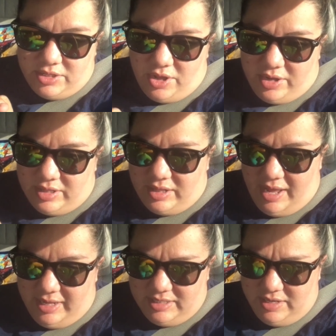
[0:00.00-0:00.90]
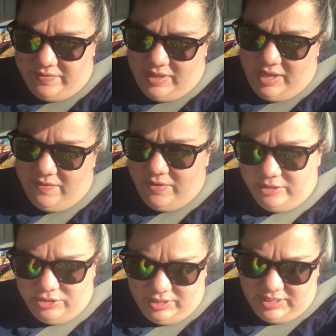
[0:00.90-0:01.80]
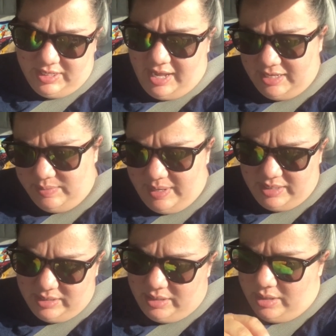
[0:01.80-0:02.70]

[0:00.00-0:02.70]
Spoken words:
along the lines of the futuristic aspect.